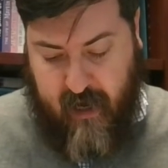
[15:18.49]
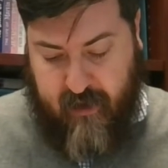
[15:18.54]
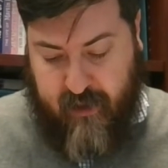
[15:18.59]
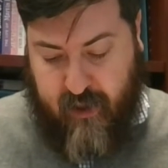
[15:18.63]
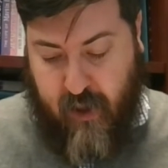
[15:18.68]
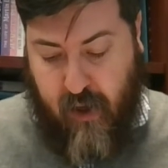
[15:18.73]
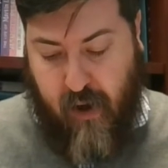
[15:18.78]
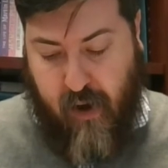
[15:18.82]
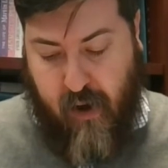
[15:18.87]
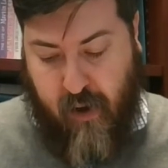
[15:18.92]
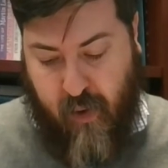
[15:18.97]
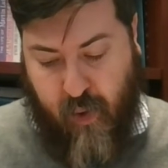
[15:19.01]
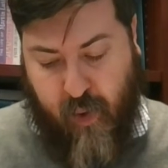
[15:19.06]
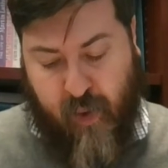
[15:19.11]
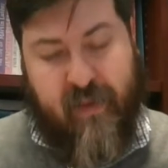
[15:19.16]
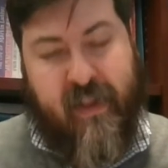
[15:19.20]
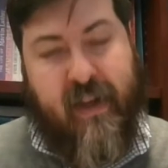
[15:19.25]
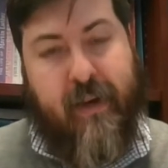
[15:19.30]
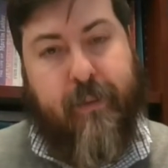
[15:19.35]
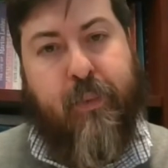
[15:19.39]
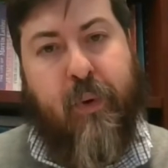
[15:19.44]
to
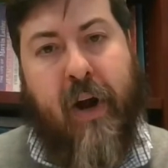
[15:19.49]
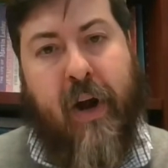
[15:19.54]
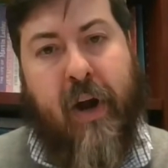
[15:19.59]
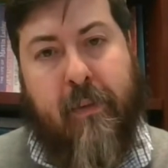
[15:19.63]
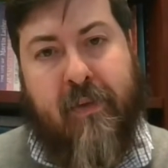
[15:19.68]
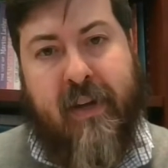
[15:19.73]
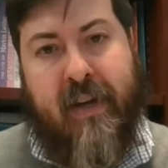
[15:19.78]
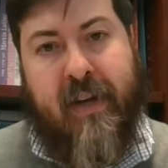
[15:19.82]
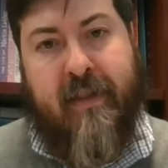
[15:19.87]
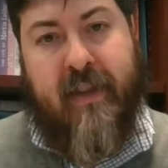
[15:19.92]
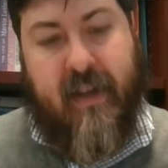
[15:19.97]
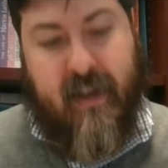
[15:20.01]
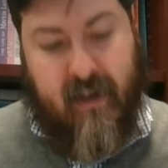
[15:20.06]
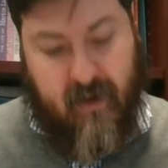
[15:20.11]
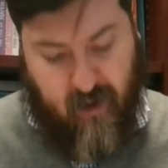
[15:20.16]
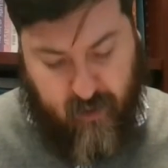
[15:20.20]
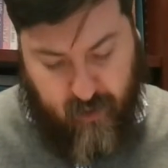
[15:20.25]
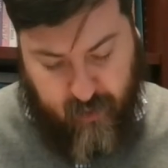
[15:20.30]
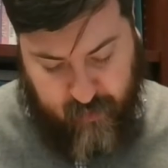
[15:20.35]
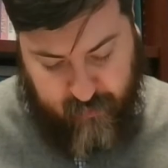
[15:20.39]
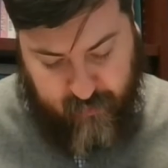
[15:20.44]
own that probably the
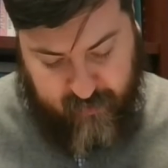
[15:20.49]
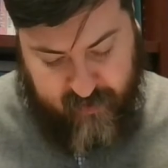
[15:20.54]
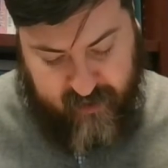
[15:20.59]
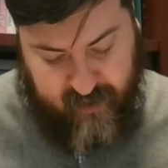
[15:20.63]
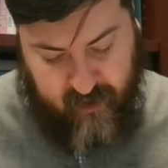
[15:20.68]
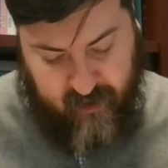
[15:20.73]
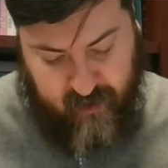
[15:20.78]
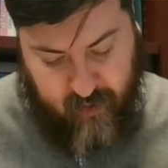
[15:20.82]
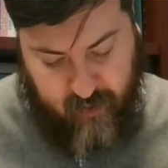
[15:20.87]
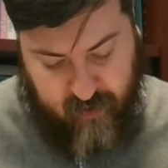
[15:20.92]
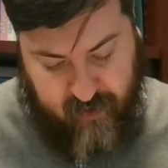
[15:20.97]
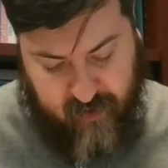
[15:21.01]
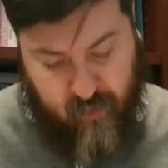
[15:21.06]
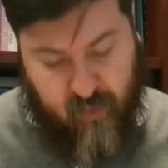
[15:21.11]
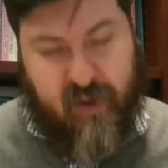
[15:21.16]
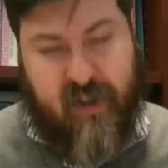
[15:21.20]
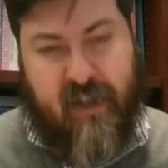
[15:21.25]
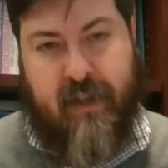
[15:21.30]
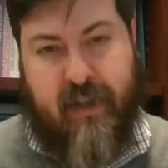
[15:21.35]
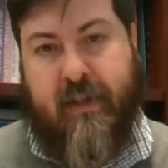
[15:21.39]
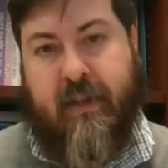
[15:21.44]
only good
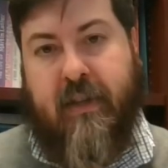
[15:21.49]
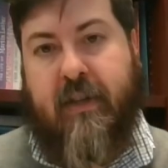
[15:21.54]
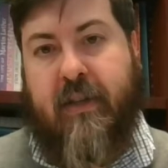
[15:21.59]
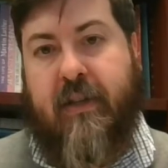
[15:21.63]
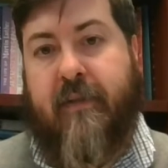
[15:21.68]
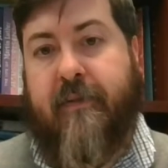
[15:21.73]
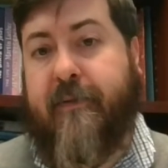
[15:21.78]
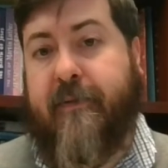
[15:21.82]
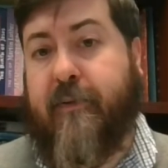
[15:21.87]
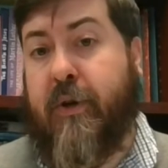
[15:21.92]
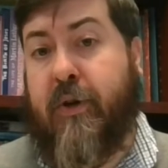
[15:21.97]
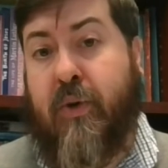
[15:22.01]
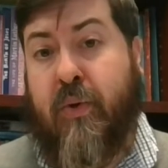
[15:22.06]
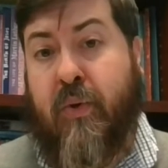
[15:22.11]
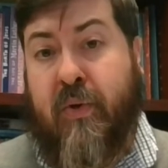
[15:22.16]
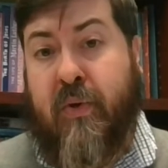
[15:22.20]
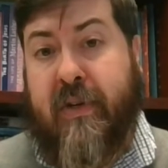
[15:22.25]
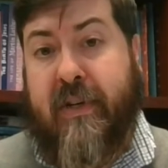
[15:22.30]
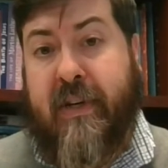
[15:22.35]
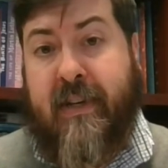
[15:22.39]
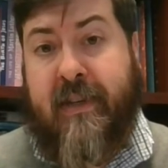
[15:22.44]
reason for
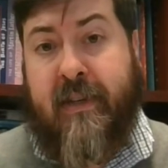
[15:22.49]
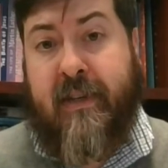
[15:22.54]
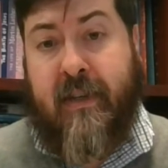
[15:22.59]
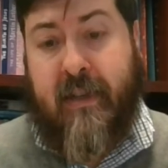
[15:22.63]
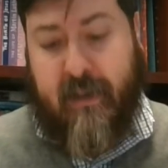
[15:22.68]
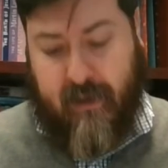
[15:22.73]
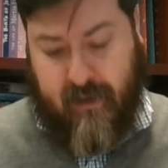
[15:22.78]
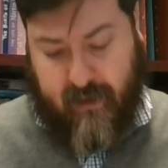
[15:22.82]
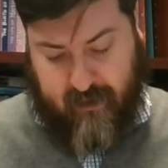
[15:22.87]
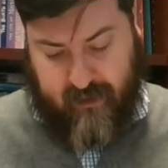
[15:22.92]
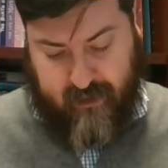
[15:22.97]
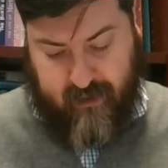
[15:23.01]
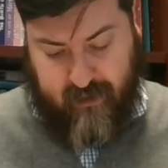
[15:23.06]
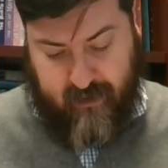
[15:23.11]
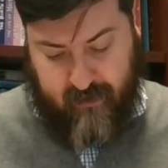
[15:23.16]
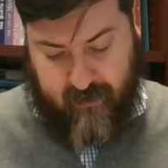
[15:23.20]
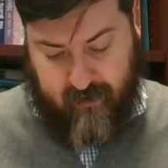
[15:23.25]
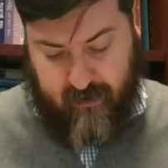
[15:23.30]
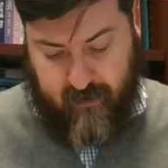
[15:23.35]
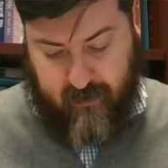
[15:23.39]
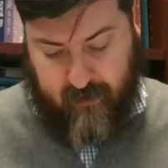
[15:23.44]
your
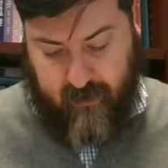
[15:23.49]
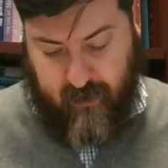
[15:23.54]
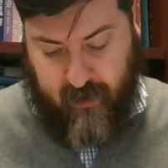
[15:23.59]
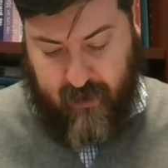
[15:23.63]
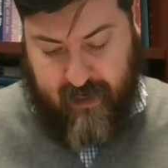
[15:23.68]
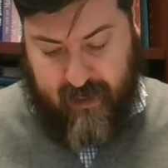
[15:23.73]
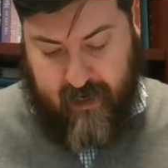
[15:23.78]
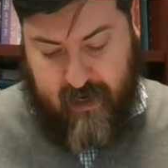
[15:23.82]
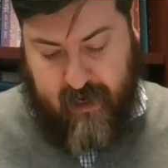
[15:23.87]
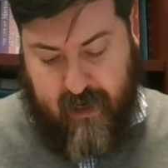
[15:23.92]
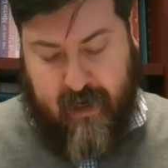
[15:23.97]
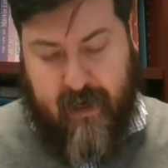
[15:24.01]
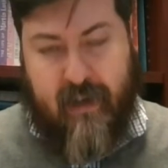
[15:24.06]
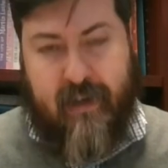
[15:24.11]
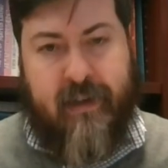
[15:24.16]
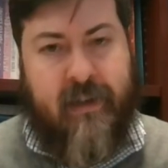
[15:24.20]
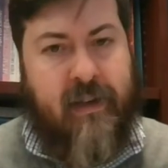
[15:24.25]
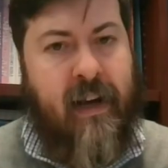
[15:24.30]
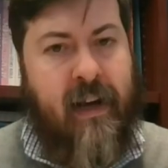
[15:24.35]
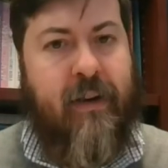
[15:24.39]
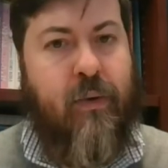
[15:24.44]
existence
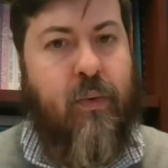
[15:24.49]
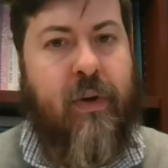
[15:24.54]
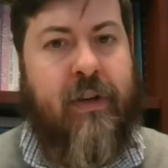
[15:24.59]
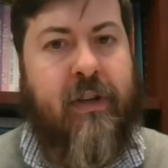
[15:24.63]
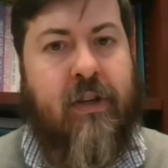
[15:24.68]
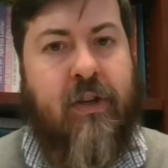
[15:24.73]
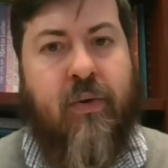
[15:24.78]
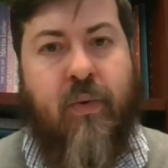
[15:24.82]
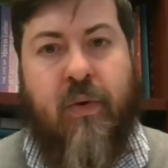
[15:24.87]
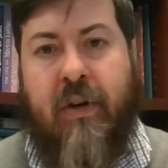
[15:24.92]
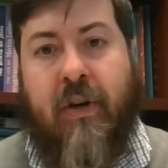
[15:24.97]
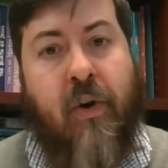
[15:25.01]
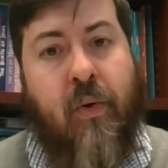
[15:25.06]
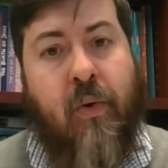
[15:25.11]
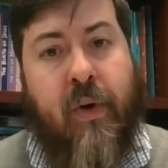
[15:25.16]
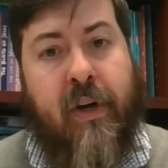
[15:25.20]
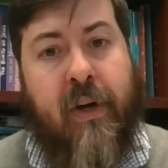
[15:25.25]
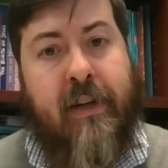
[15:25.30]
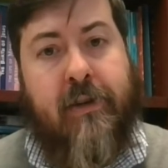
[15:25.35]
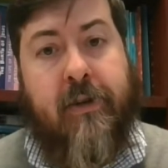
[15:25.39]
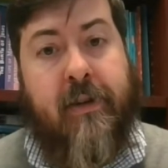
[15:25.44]
is not what you are
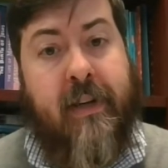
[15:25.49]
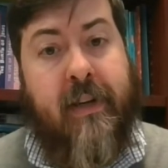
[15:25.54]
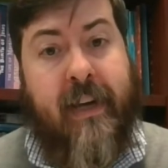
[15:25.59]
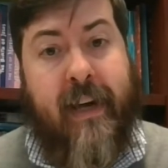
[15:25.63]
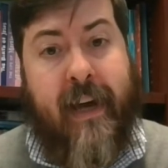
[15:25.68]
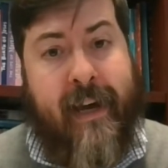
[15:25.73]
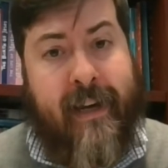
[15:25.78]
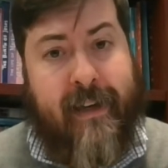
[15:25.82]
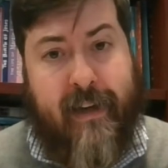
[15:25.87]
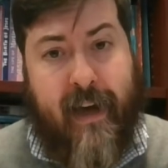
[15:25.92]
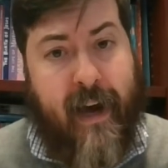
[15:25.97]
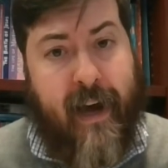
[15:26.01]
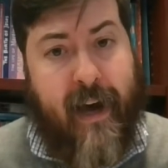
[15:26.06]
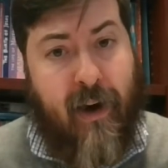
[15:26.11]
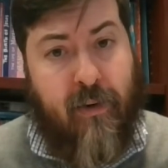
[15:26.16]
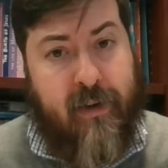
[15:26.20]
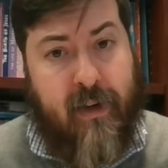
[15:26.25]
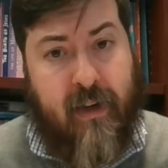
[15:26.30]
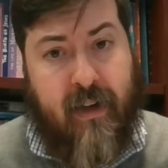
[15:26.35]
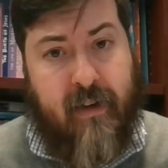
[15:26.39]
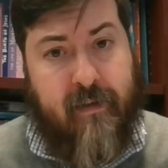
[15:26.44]
going to get
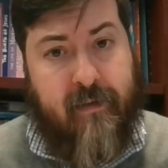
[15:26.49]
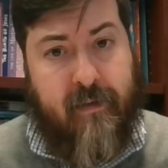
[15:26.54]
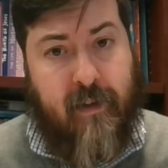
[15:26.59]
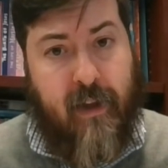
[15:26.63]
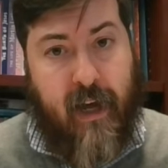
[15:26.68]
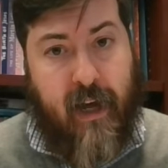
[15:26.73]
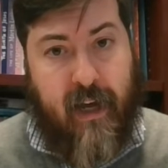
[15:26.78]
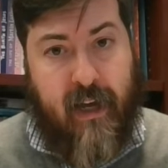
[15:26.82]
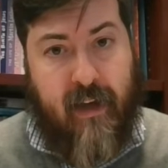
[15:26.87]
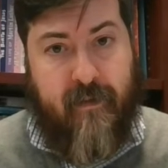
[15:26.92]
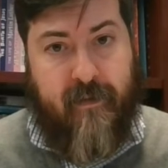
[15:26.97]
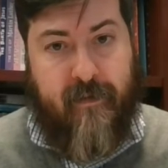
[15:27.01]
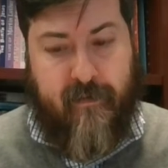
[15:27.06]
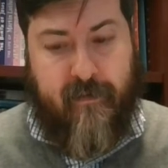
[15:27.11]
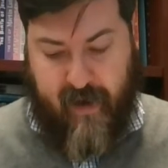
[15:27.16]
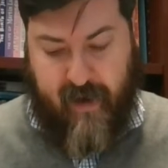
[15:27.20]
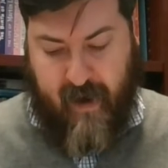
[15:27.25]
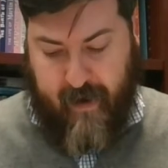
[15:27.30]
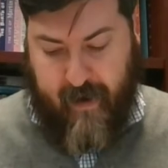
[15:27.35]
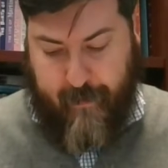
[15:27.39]
out of life,